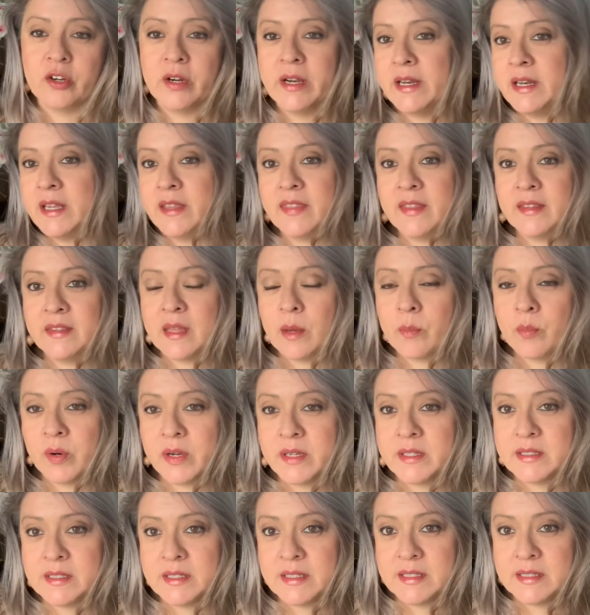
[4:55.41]
anything that
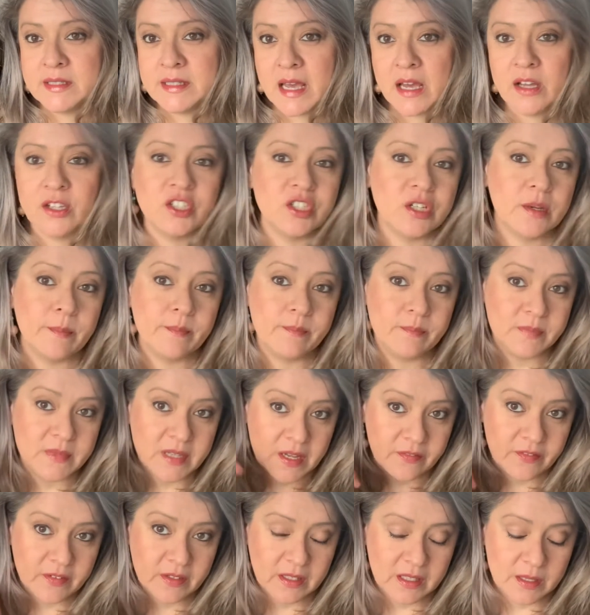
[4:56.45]
brings nostalgia,
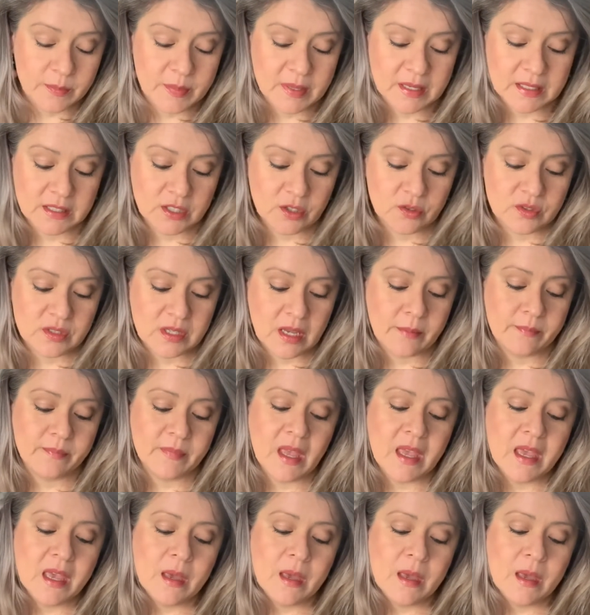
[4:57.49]
definitely pick those up.